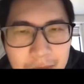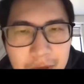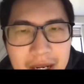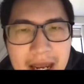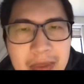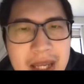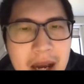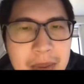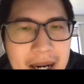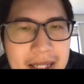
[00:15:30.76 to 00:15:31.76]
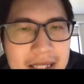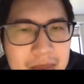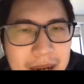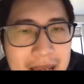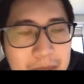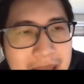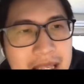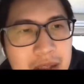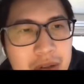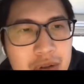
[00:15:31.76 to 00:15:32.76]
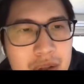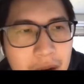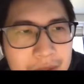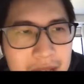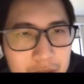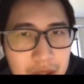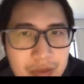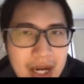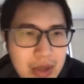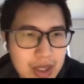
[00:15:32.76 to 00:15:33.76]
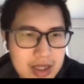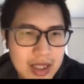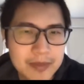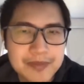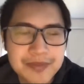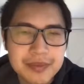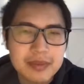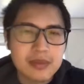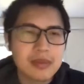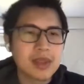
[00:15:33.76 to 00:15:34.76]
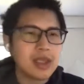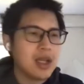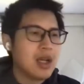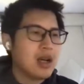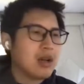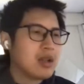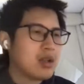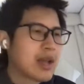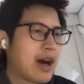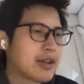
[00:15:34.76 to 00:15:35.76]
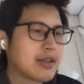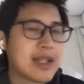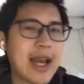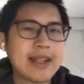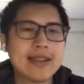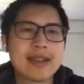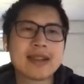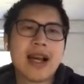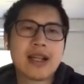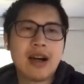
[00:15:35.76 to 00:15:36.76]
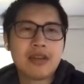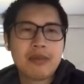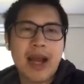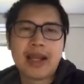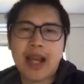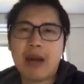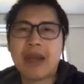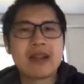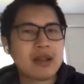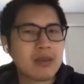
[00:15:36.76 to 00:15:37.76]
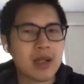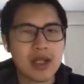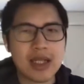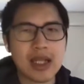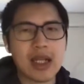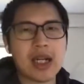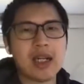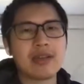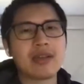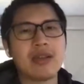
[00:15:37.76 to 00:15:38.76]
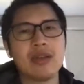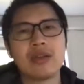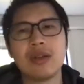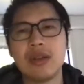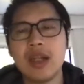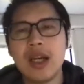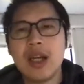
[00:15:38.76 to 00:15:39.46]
free API bindings by making use of the unified runtime. You can also get things like automatic RPC support that allows you to